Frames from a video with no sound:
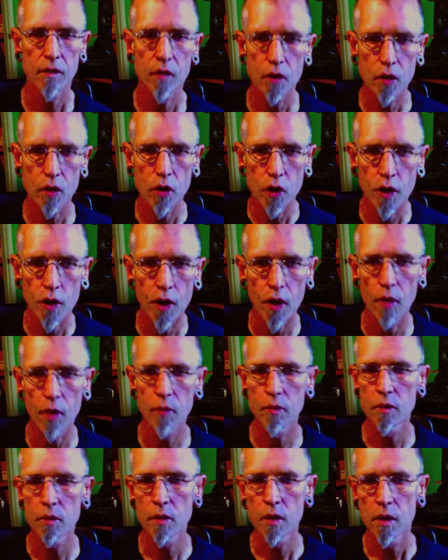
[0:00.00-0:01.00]
you know,
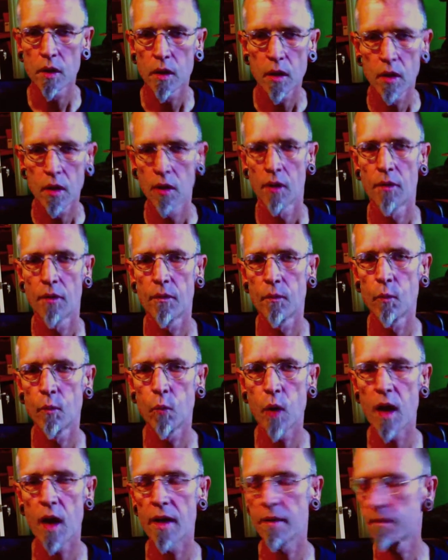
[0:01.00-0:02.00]

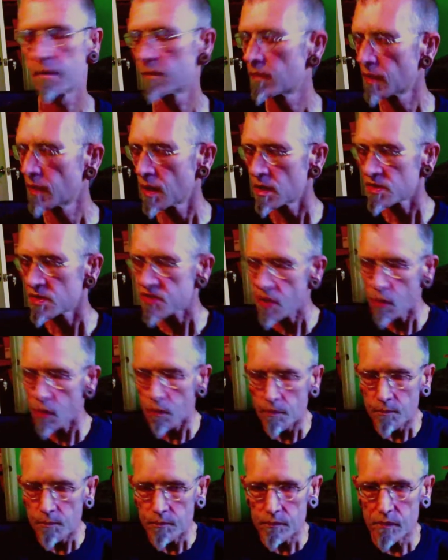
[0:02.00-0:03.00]
what? So
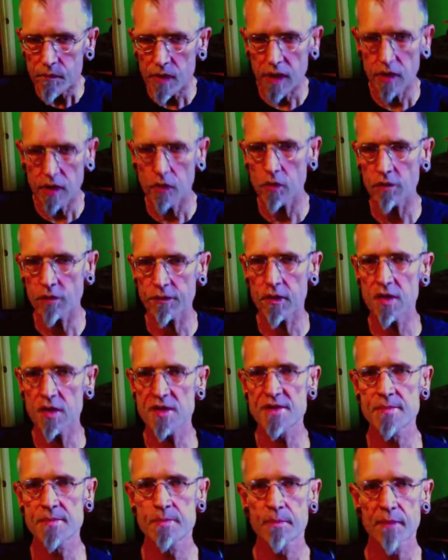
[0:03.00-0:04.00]
the
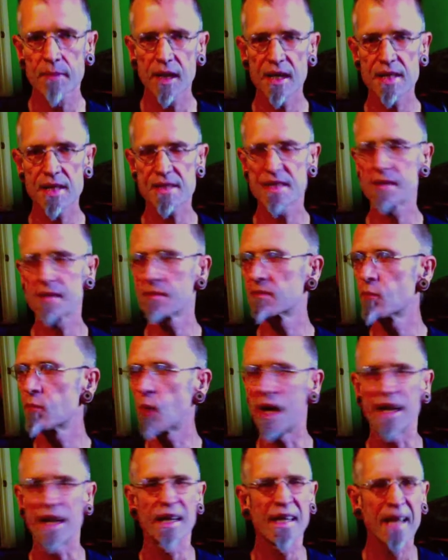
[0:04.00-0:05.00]
universe is
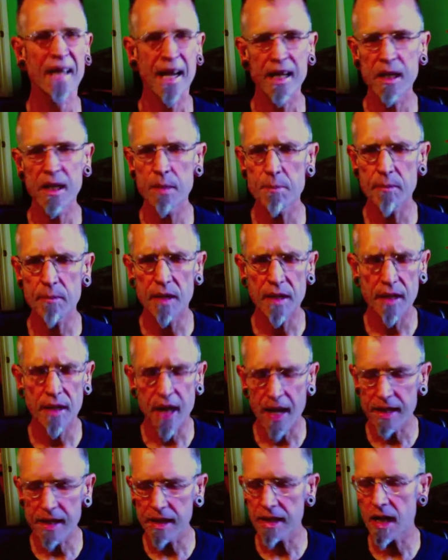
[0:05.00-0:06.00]
what?
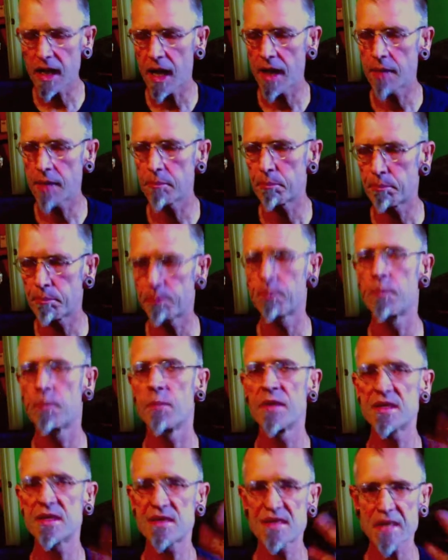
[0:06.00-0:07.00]
99,
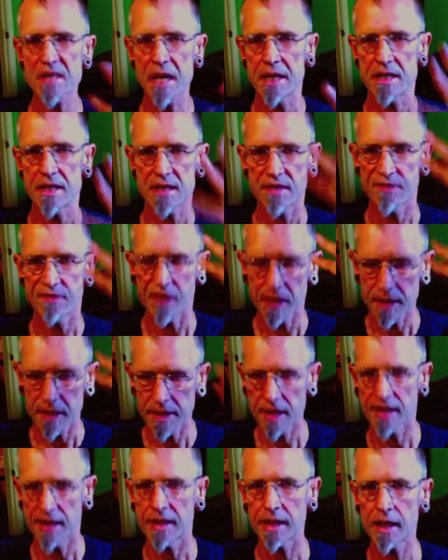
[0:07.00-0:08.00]
this is scientific,
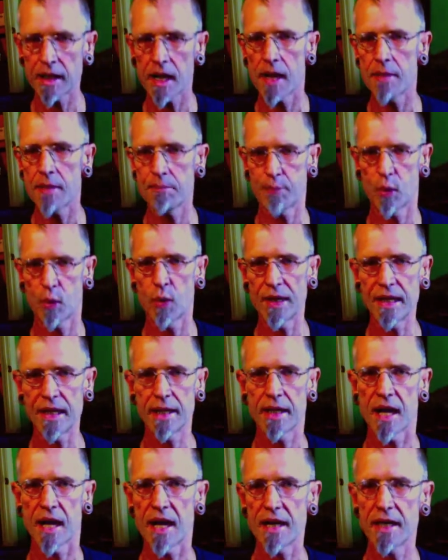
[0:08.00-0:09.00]

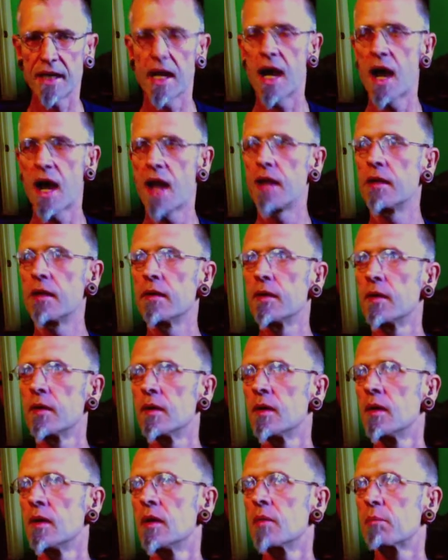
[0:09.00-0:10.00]

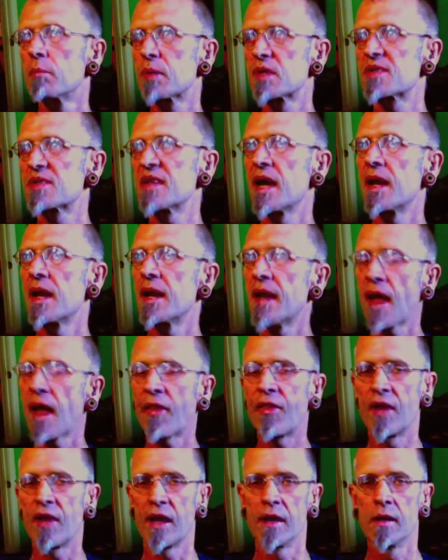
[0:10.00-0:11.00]
99.99%
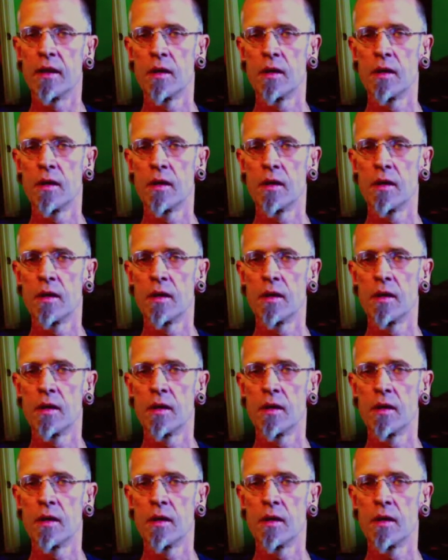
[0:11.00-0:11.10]
nothing.